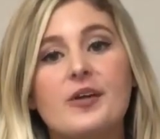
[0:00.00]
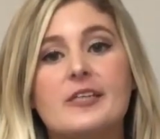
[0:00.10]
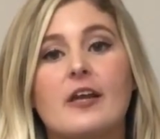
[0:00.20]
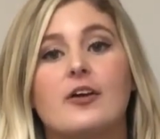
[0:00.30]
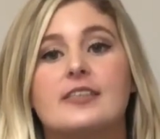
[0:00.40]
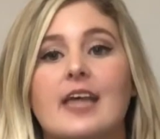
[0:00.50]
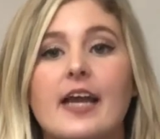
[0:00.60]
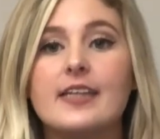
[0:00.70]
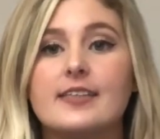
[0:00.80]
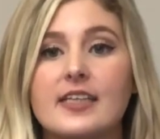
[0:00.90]
We did our
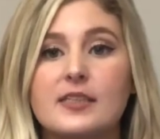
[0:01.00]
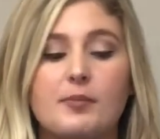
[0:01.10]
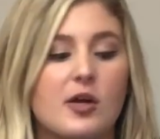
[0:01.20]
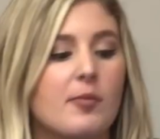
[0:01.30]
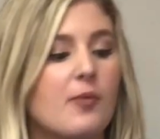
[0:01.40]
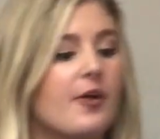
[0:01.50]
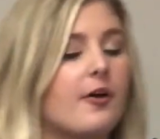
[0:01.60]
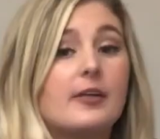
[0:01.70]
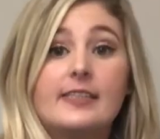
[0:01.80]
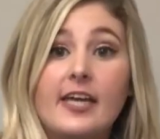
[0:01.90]
science experiment with
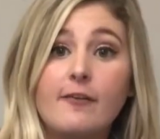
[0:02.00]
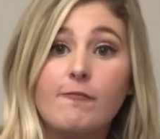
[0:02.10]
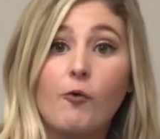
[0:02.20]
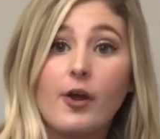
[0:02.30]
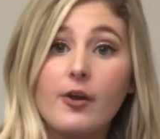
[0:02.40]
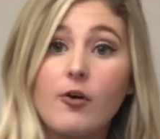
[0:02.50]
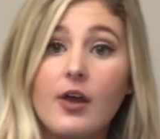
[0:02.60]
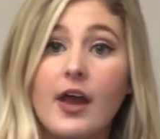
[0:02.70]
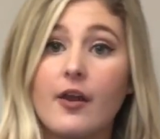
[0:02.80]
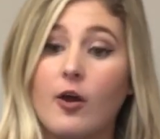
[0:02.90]
our tin
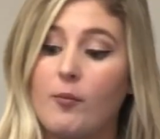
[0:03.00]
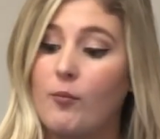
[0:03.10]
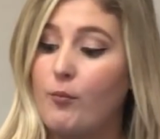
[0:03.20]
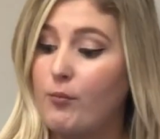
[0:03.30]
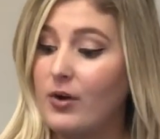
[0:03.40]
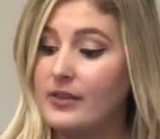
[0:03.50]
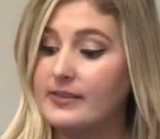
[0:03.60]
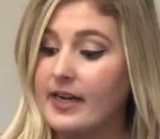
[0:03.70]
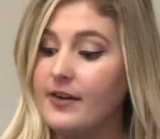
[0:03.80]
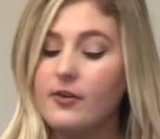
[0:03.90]
foil and our
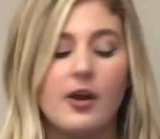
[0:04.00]
container,